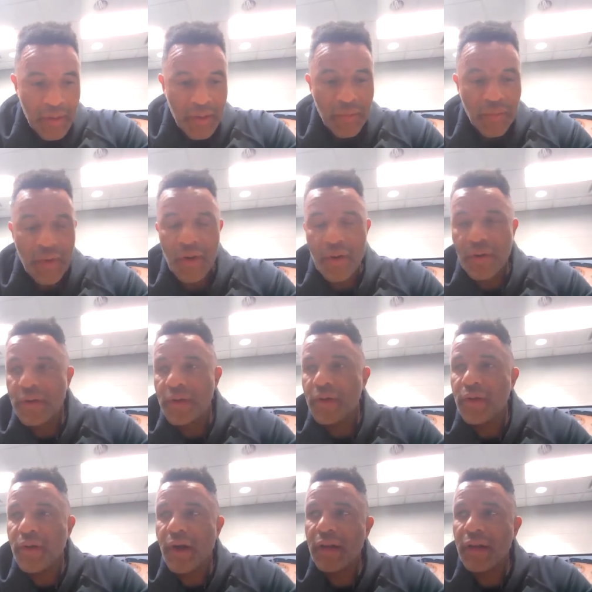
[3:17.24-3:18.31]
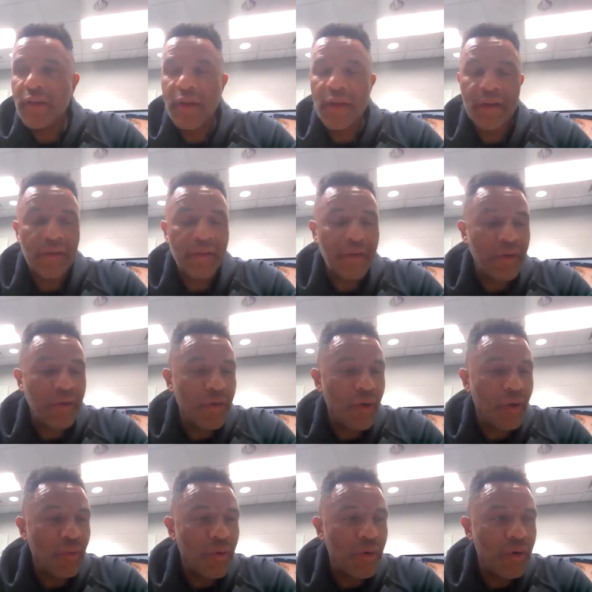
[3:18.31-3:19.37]
Well, I think you
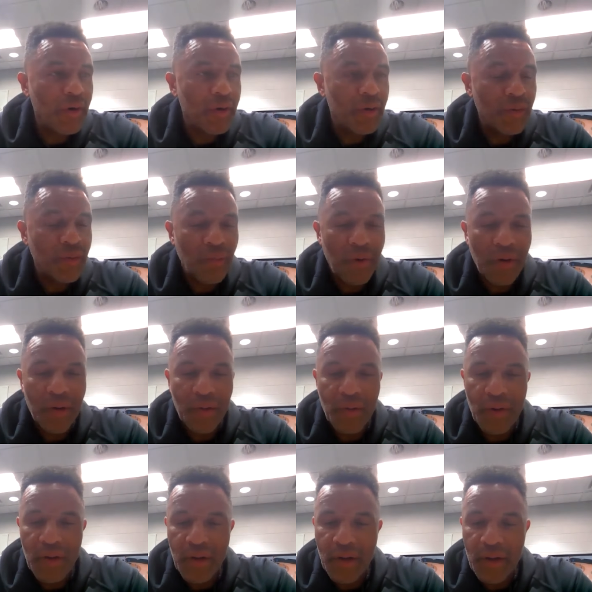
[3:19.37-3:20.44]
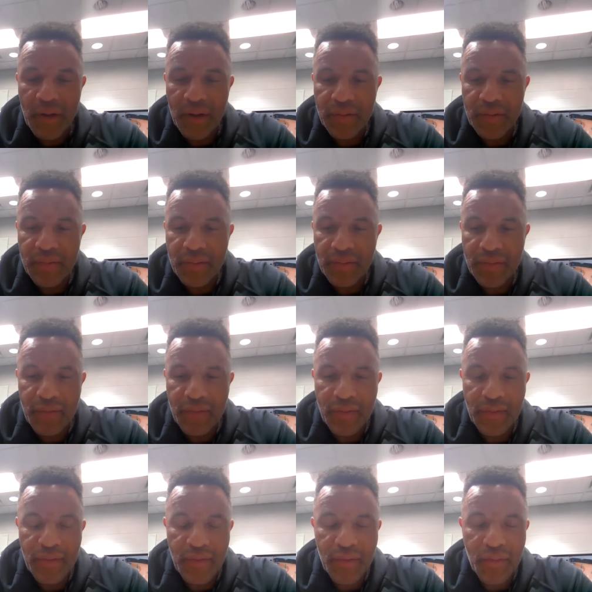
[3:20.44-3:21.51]
know we're we're uh,
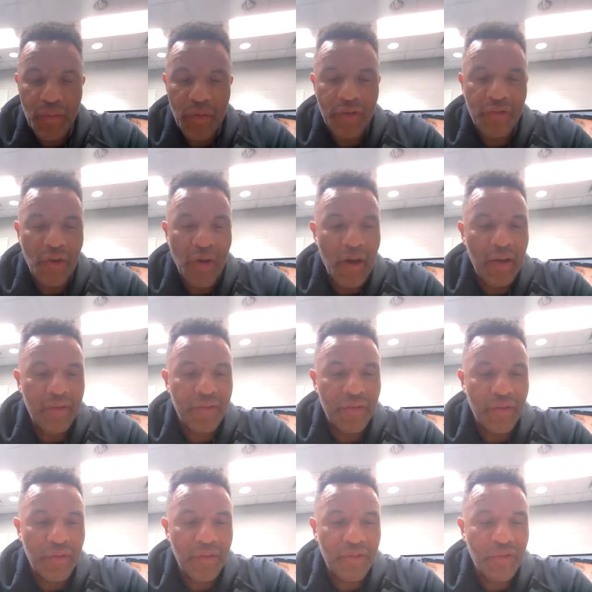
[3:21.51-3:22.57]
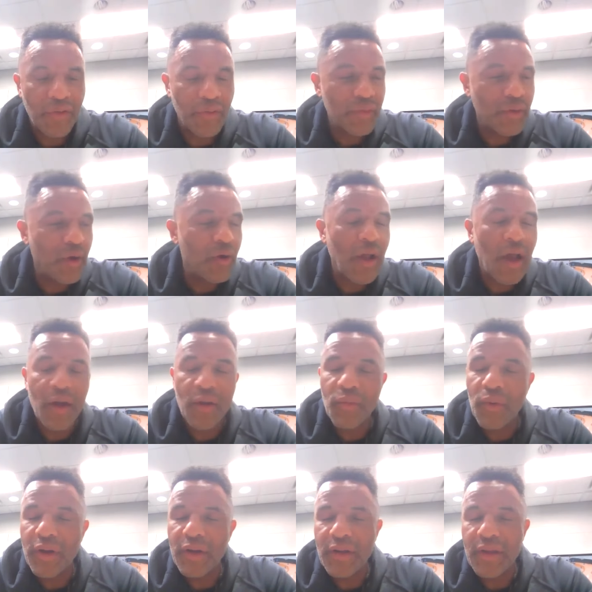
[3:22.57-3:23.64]
we're trying to to learn how to
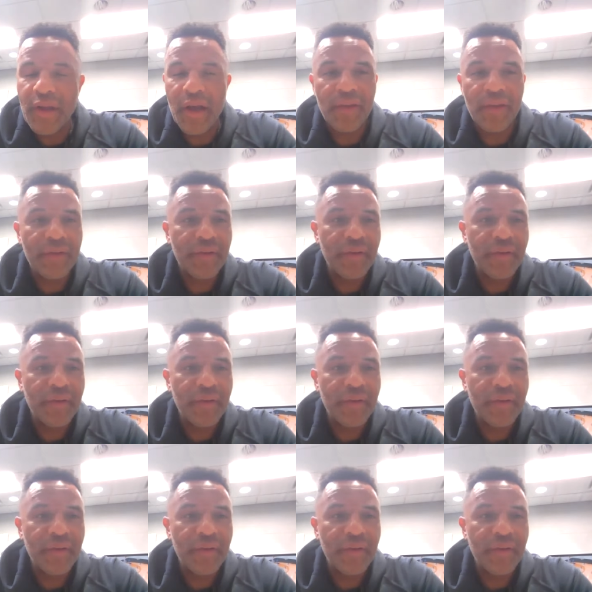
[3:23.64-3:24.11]
win together.